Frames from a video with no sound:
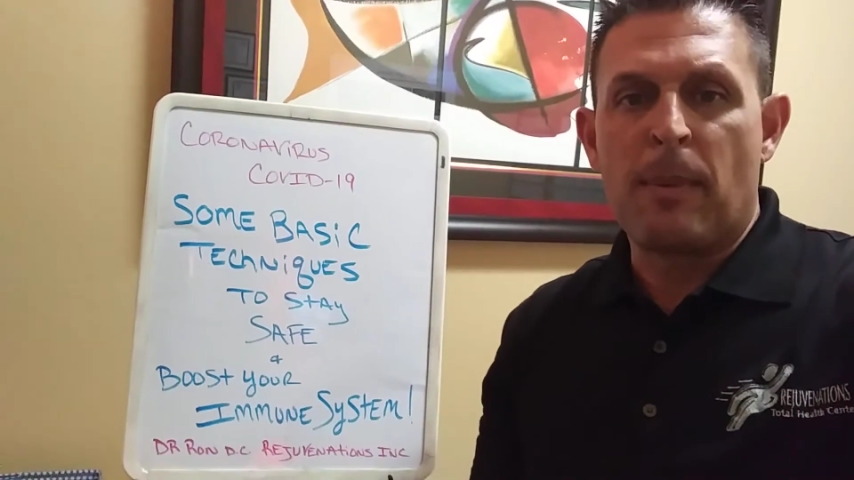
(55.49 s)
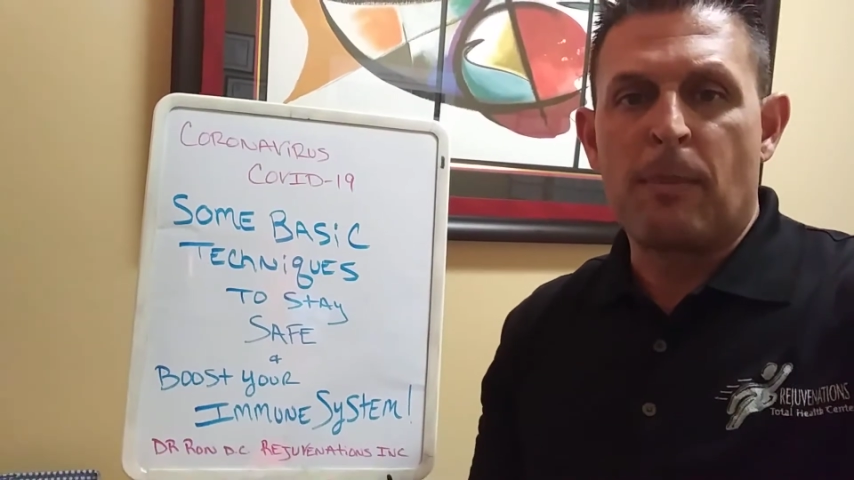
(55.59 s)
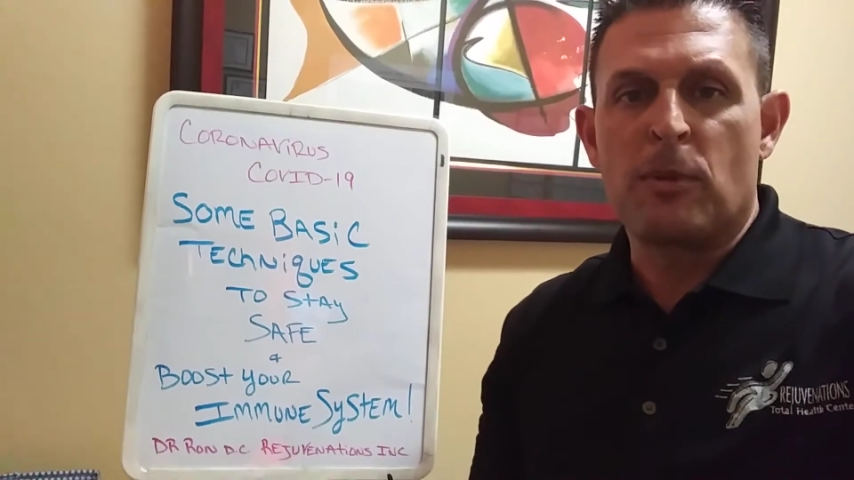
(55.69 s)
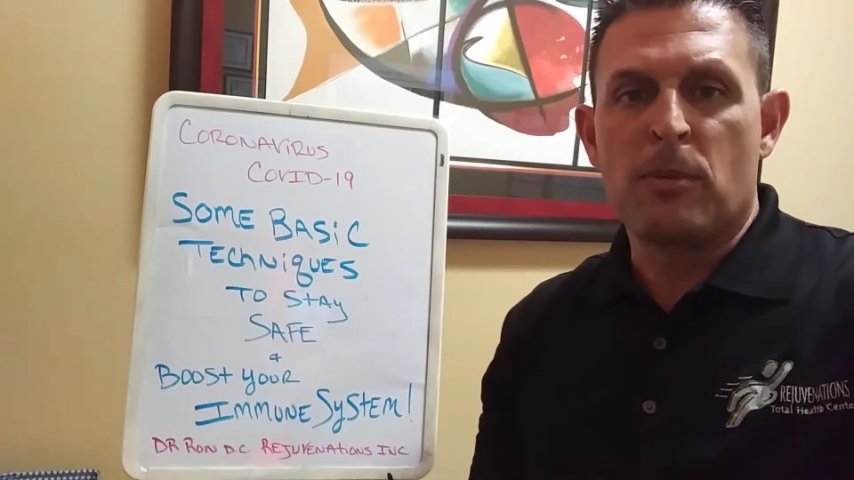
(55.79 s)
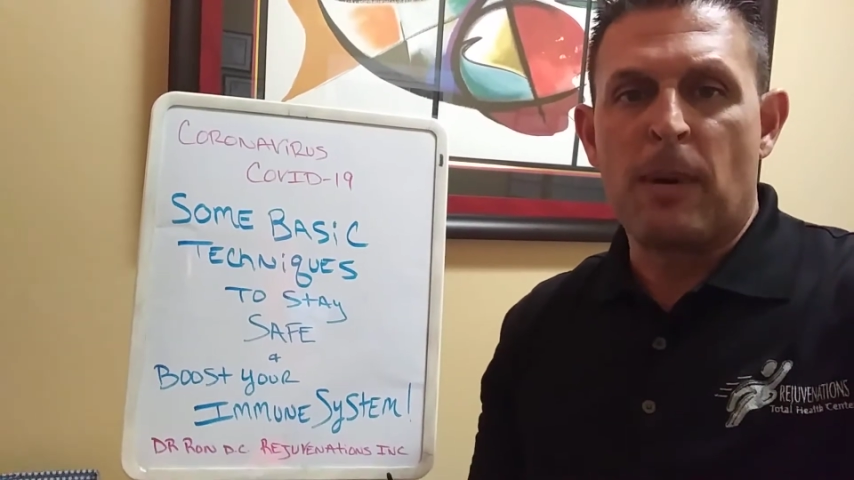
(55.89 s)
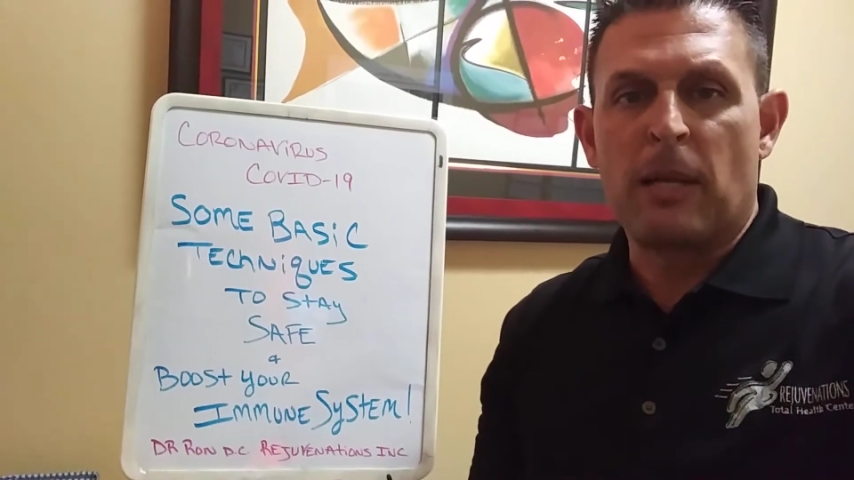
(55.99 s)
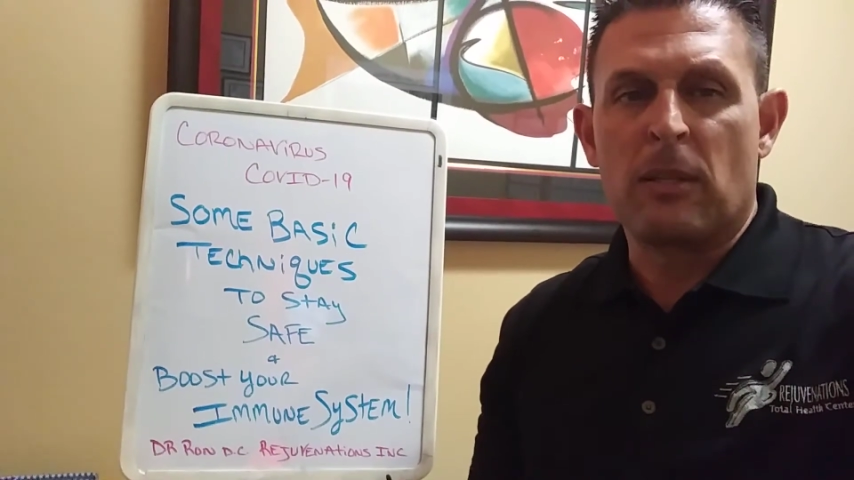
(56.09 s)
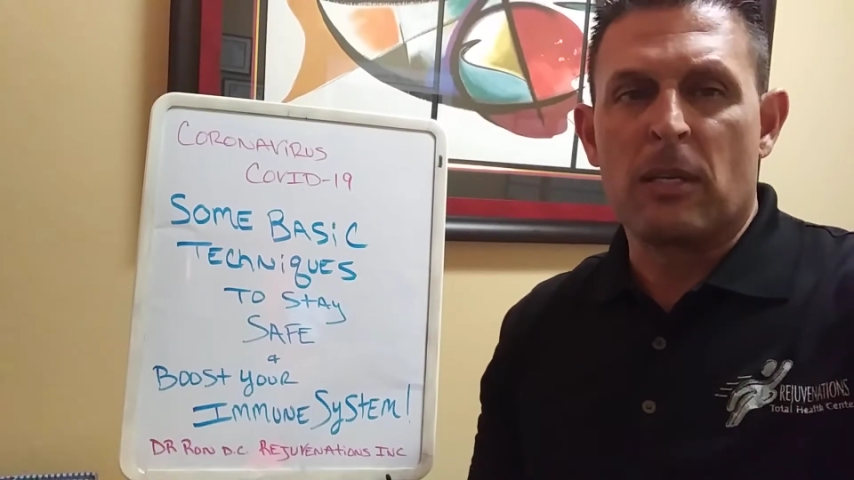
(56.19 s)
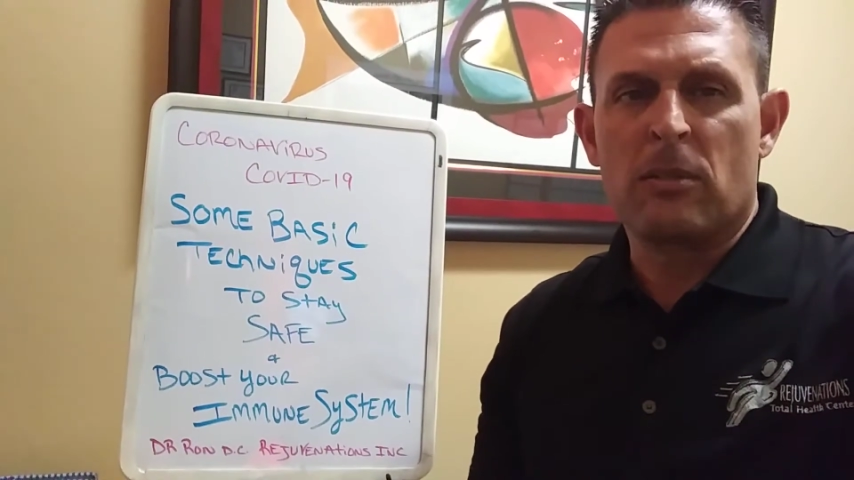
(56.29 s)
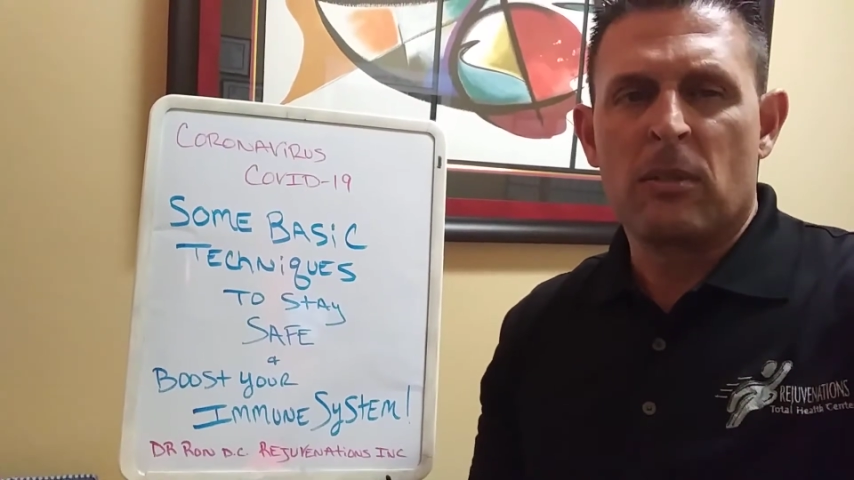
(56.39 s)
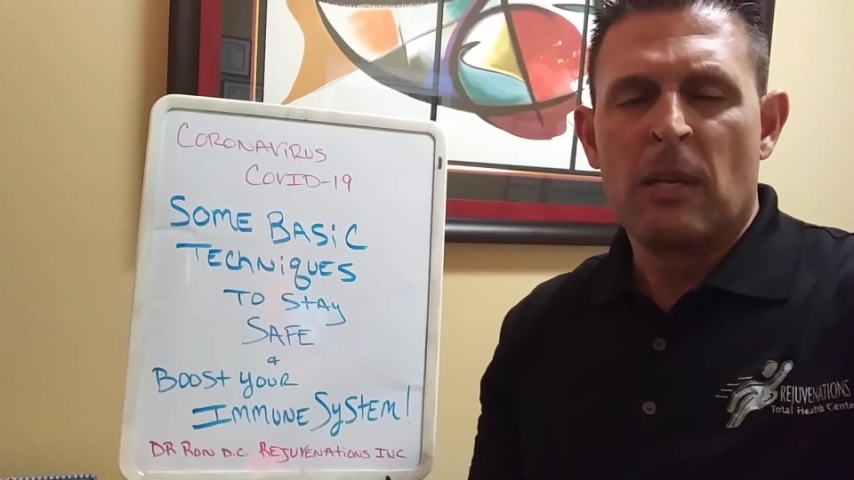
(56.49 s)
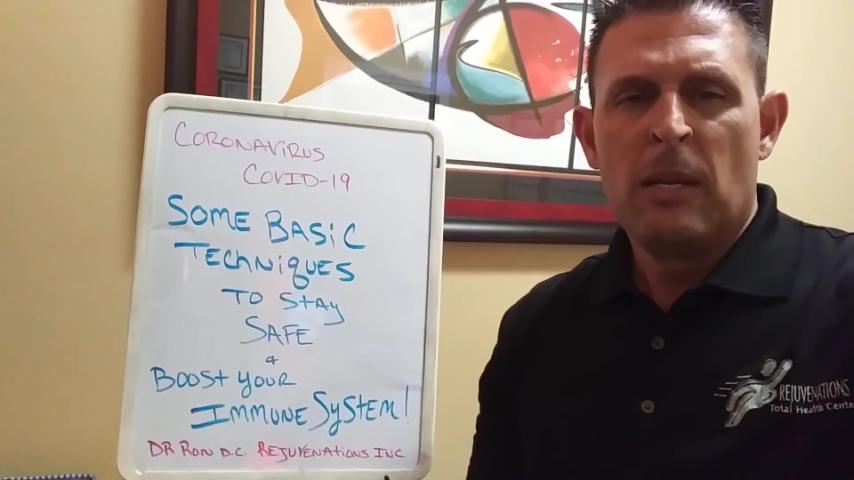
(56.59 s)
members about this.